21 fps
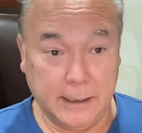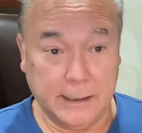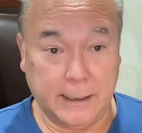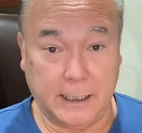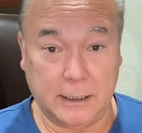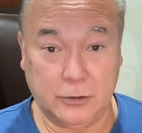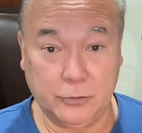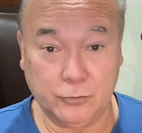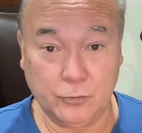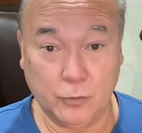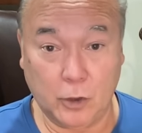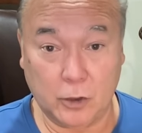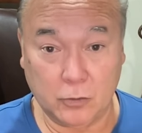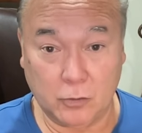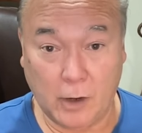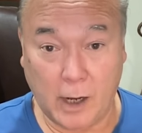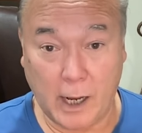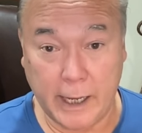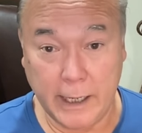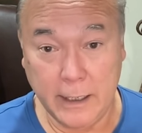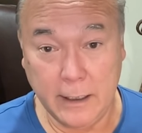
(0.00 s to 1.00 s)
get the
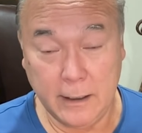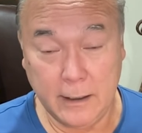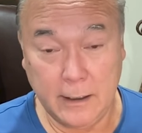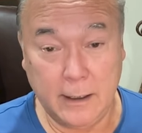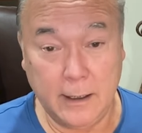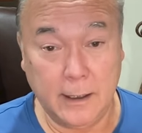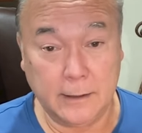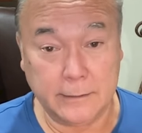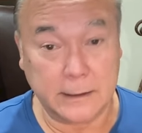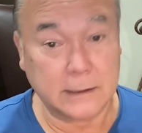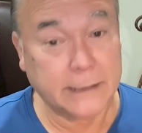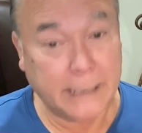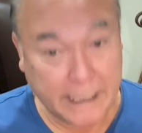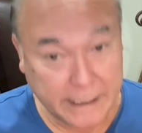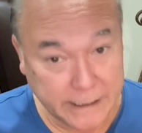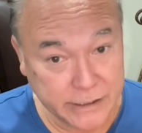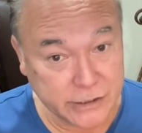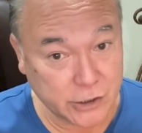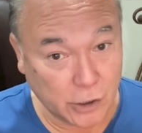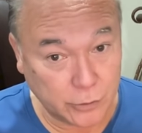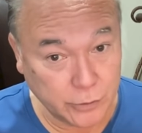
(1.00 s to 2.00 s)
rotarite. The
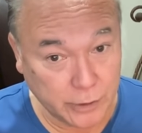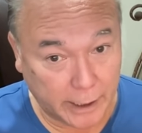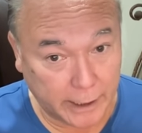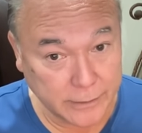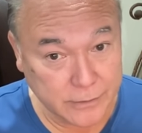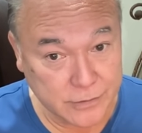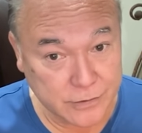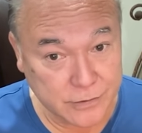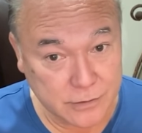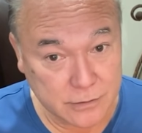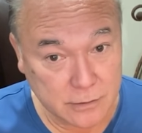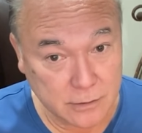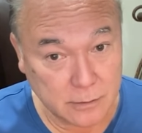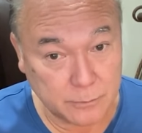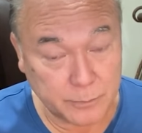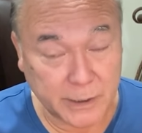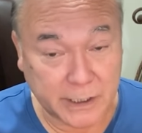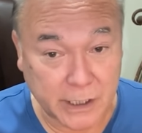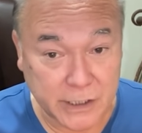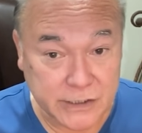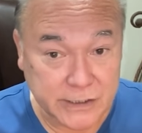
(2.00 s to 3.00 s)
ladies go nuts
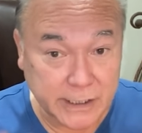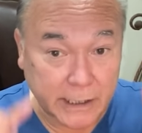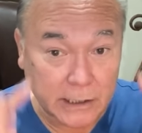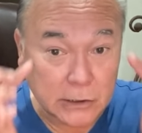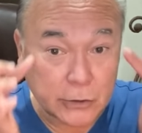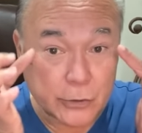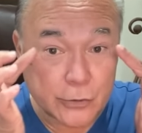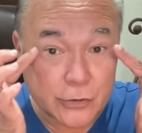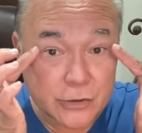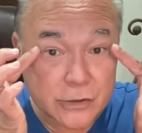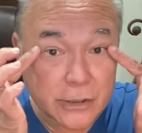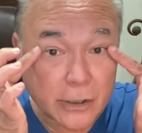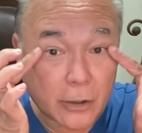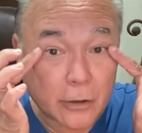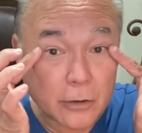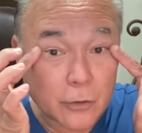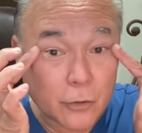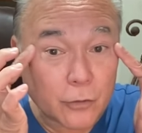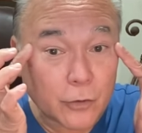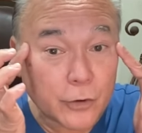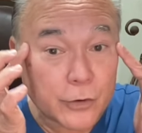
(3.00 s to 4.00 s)
because they lose their
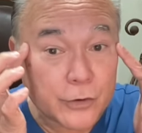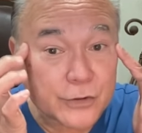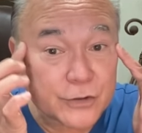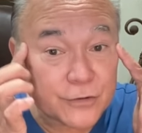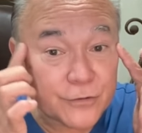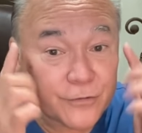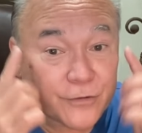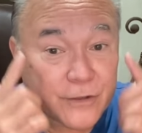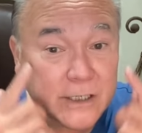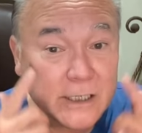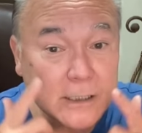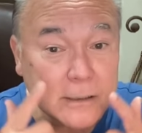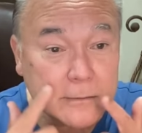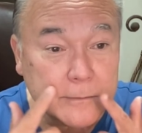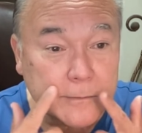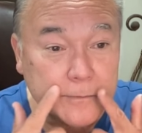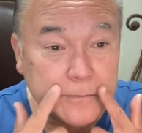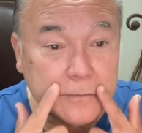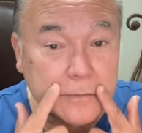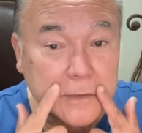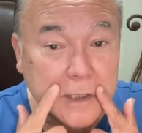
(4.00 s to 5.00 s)
crow's feet,
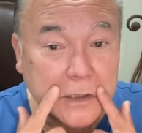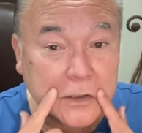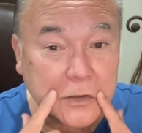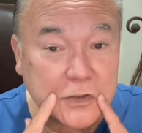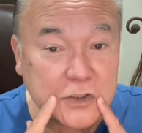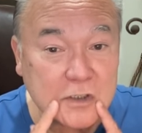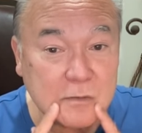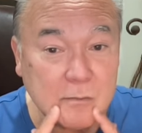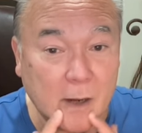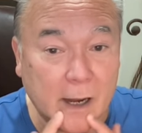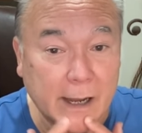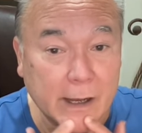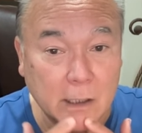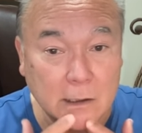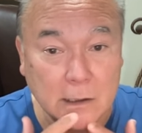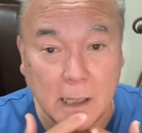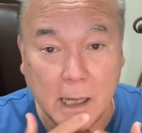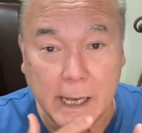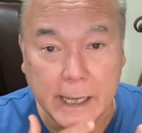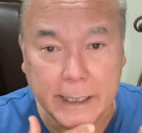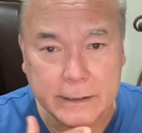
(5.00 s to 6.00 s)
then their smile
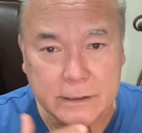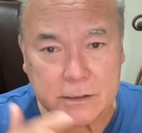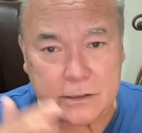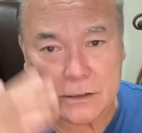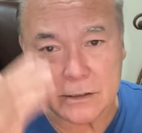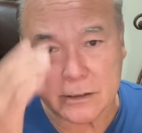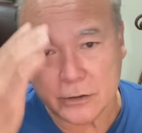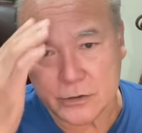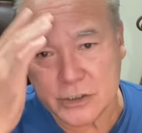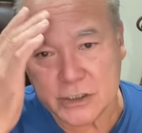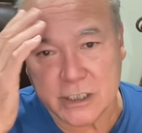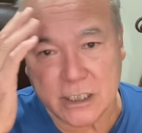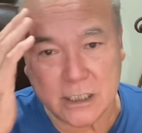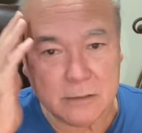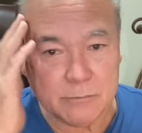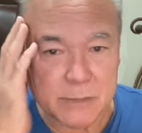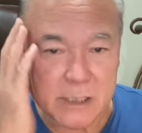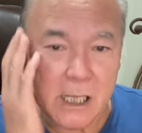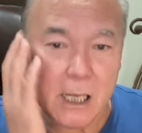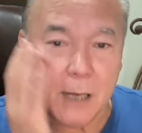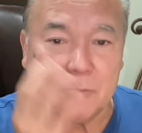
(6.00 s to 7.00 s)
lines, their
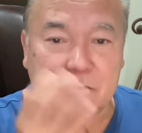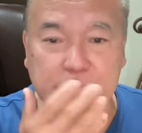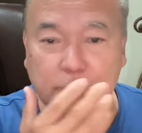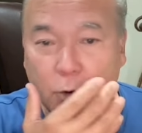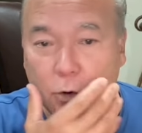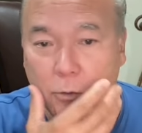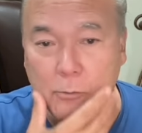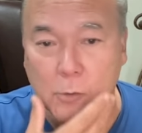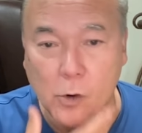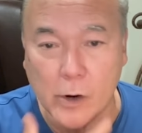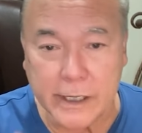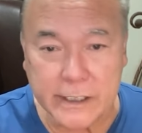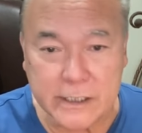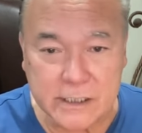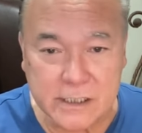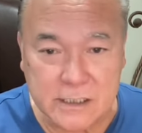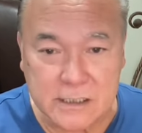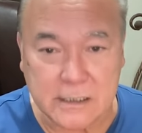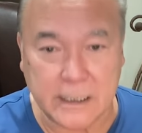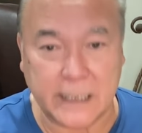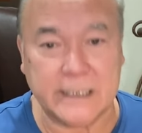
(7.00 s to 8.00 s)
skin becomes more
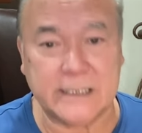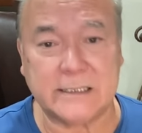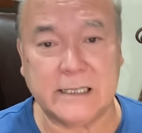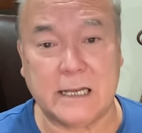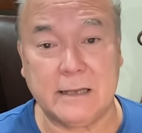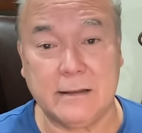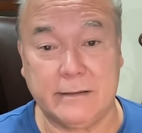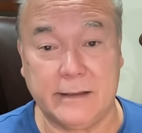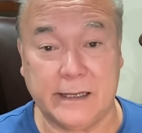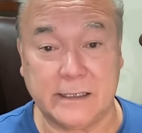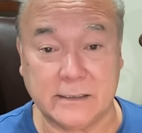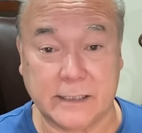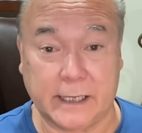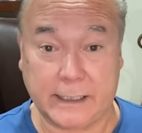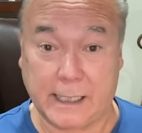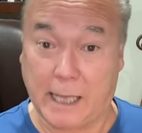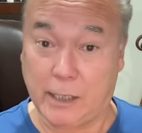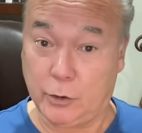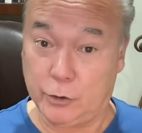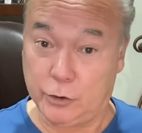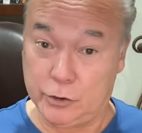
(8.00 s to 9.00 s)
moist. They say things like,
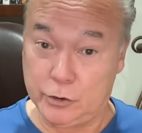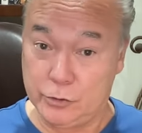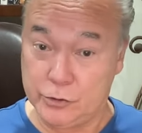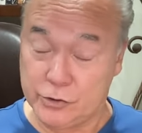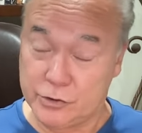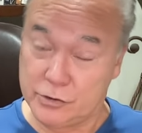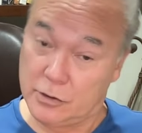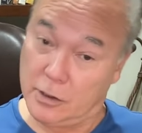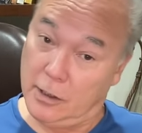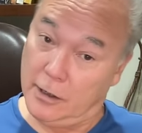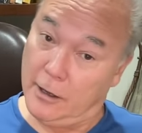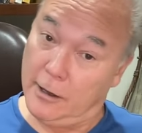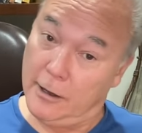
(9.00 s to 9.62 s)
I don't use